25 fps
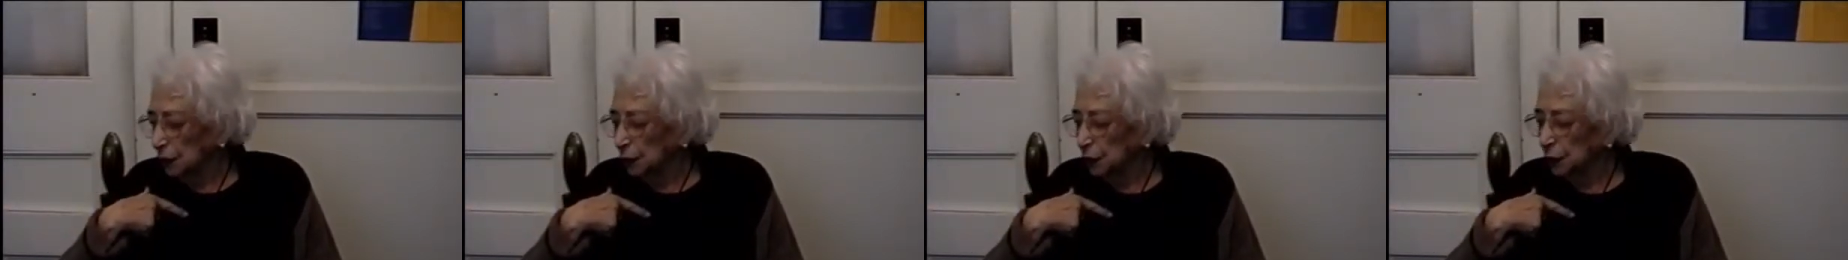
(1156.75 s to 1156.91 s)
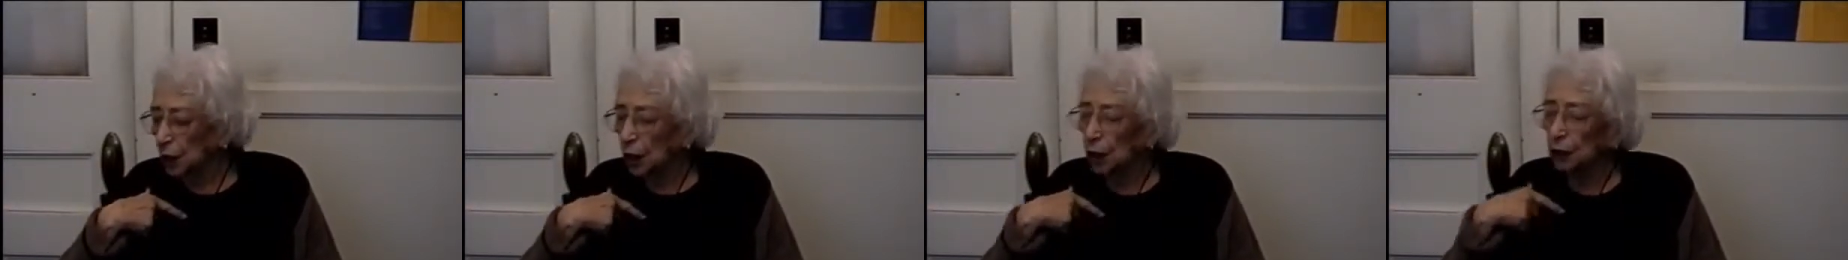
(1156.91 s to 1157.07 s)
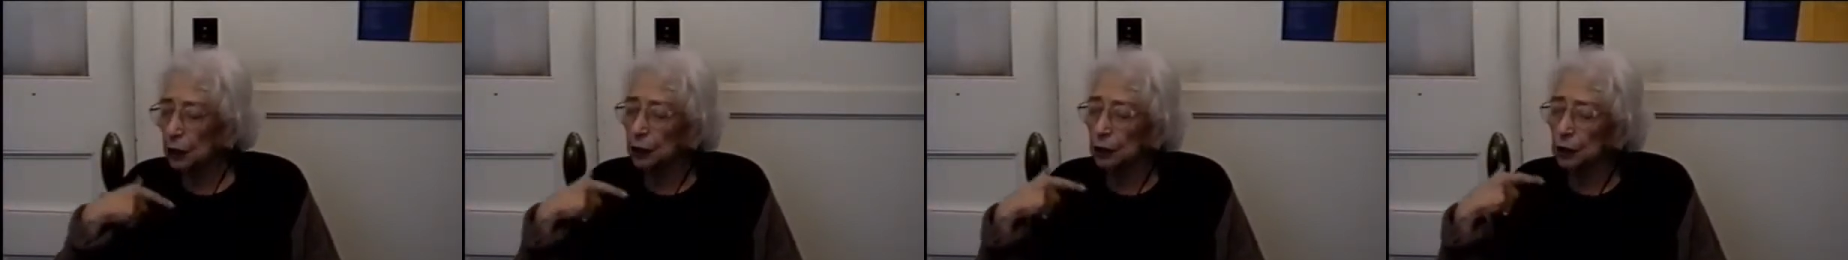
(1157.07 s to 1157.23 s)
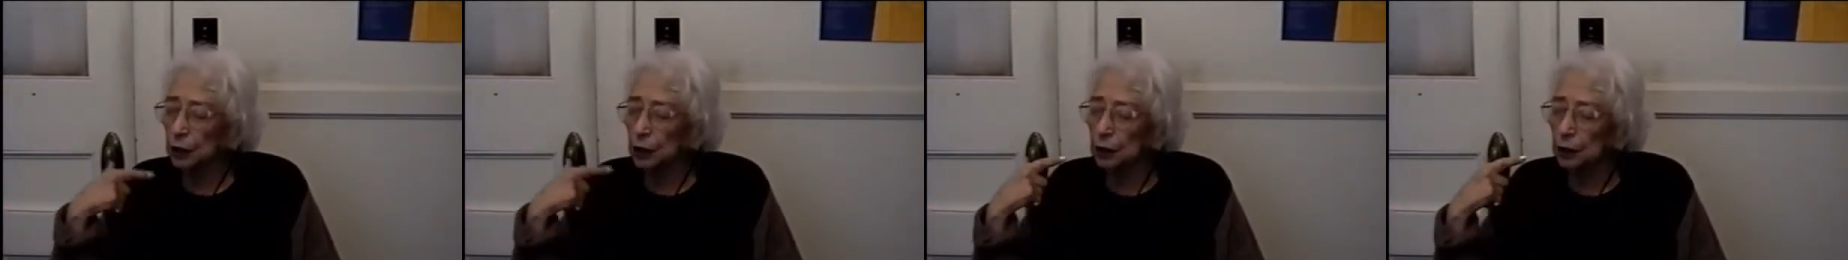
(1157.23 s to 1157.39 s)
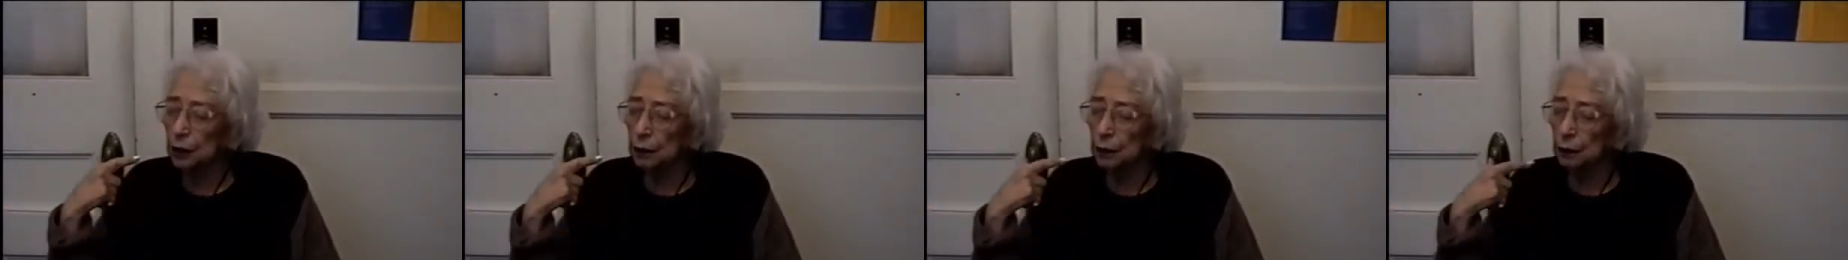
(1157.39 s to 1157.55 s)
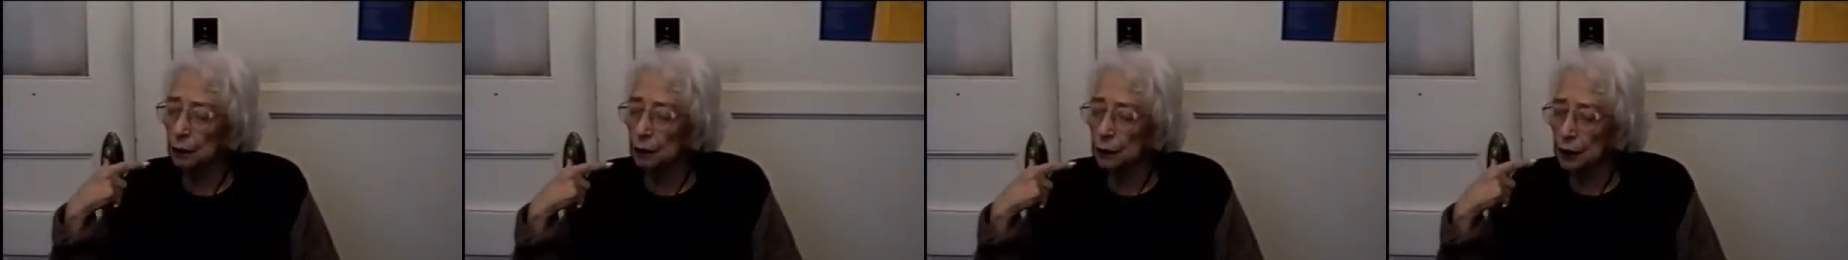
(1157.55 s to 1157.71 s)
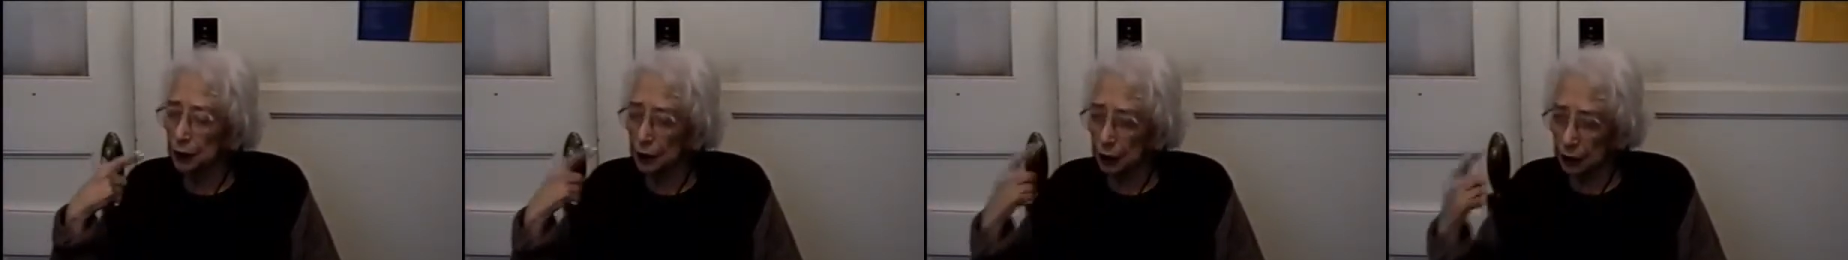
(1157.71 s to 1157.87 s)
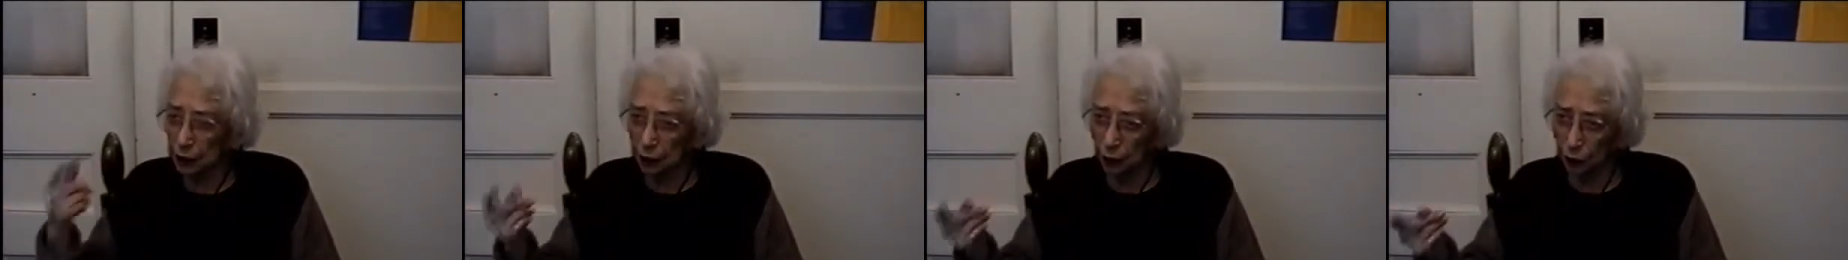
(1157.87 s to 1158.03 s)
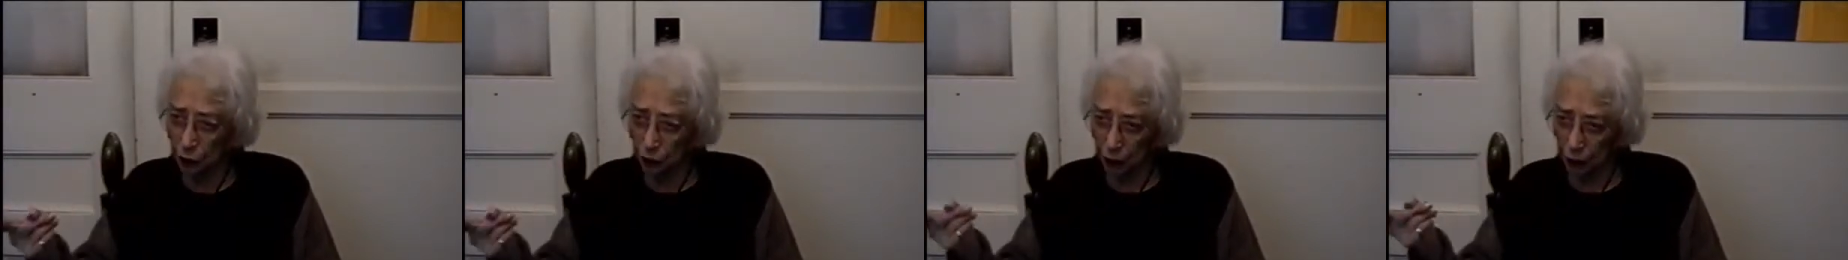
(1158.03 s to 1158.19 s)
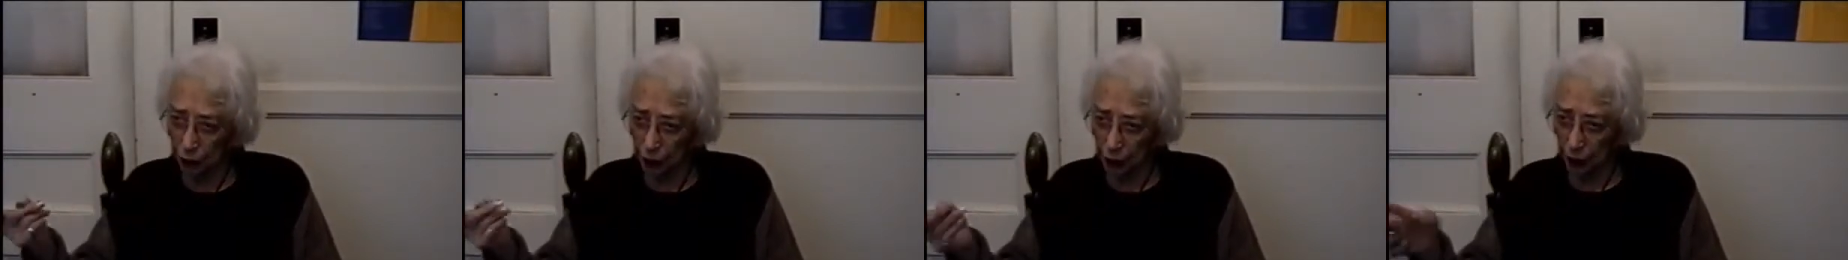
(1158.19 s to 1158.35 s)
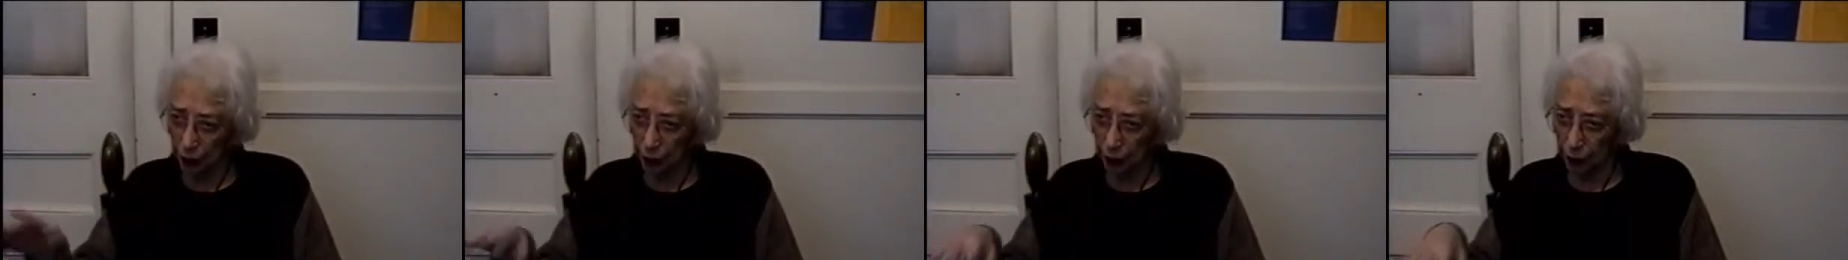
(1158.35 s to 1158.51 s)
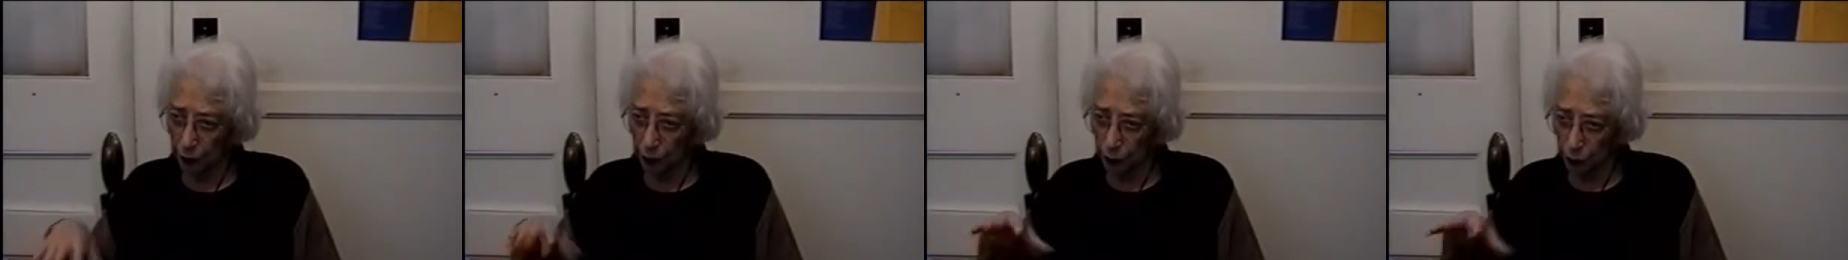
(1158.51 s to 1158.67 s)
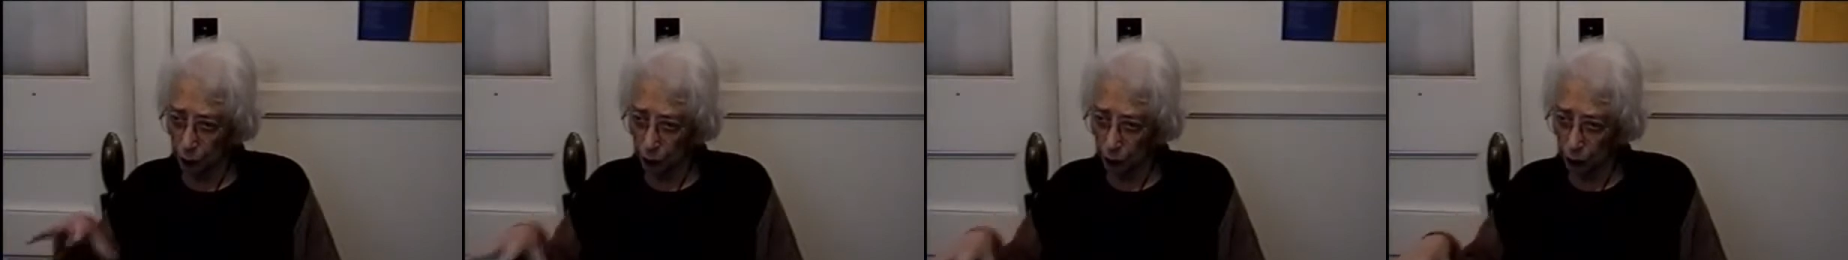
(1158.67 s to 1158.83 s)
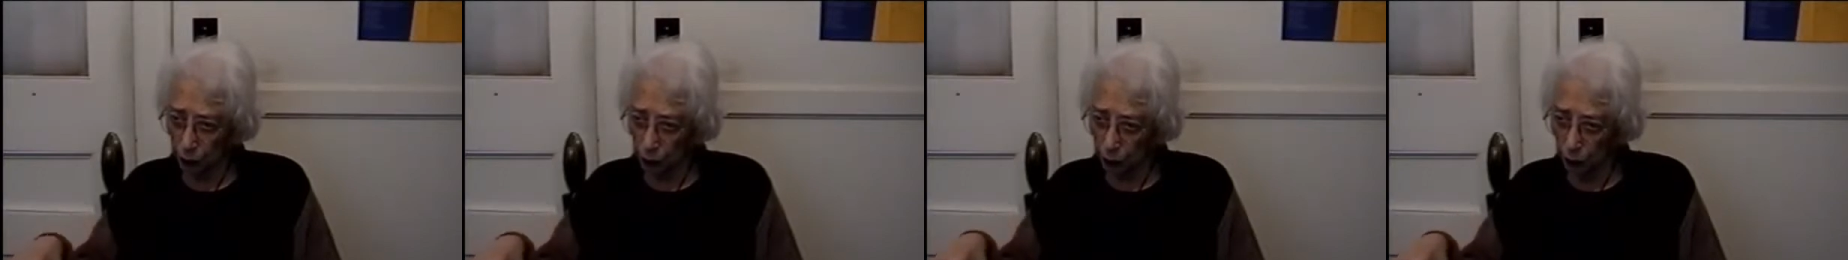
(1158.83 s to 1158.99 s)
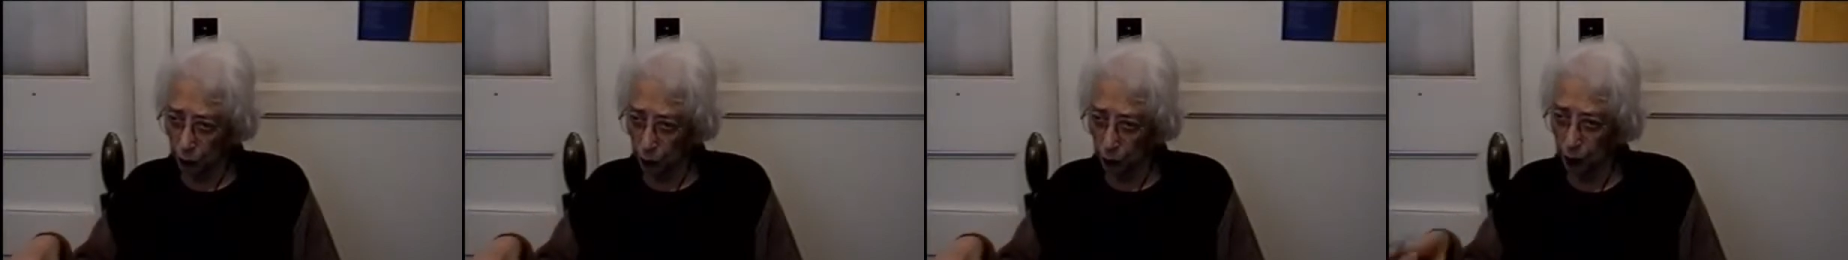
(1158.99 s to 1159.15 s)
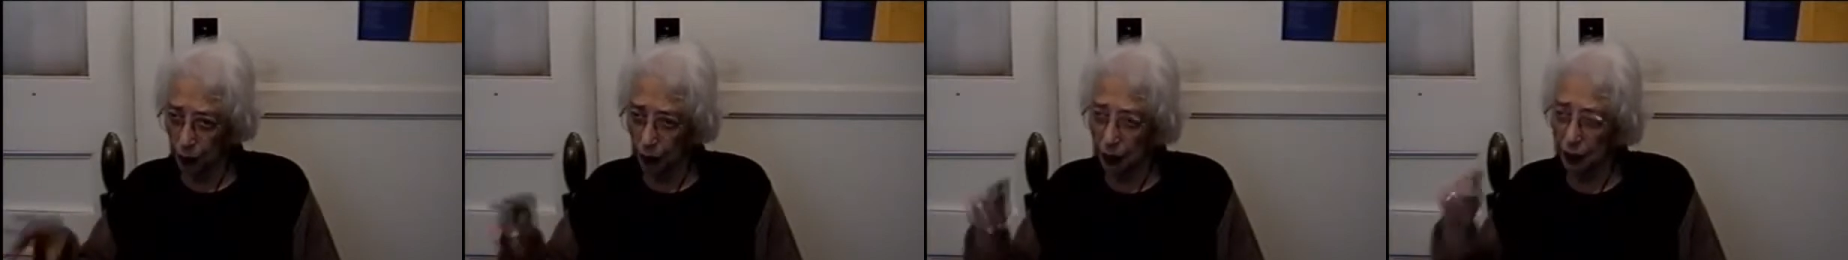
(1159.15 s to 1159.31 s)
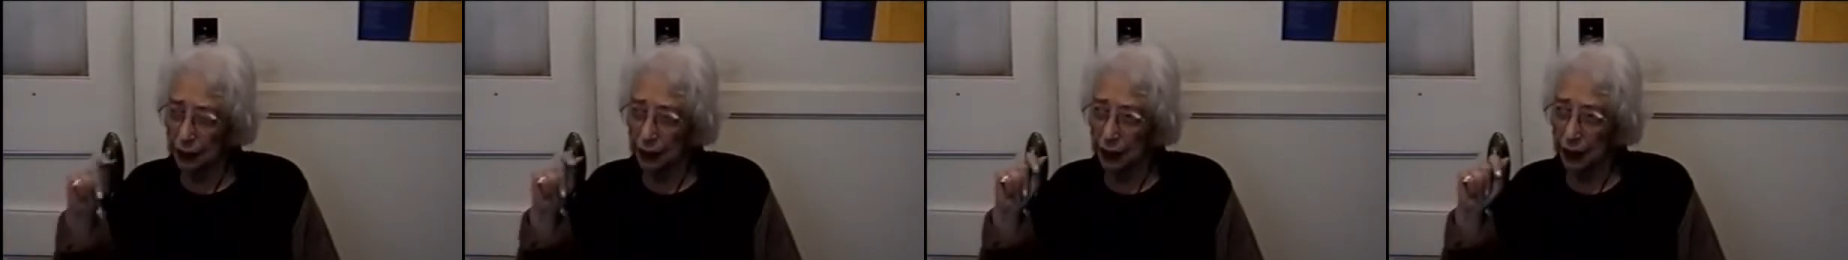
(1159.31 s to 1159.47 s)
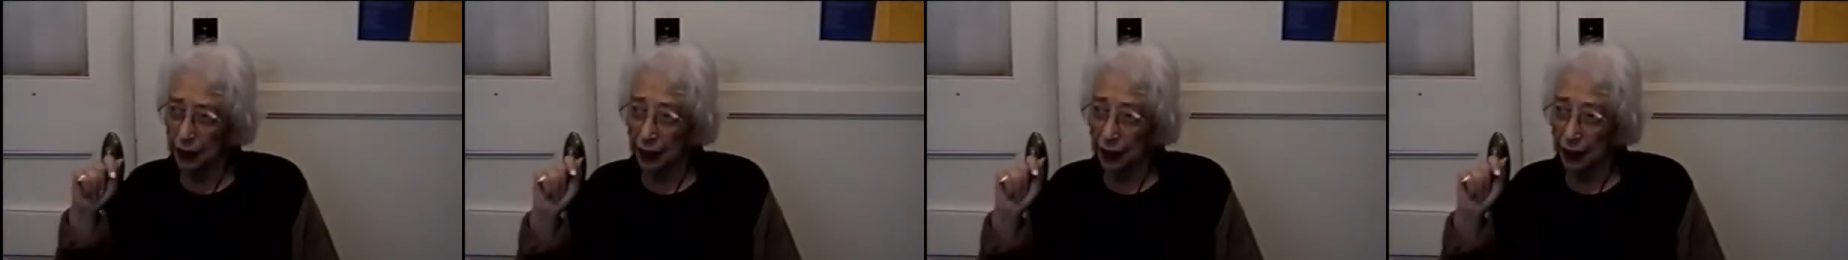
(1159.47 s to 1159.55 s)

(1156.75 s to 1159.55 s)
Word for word: daughter's significant other was with us,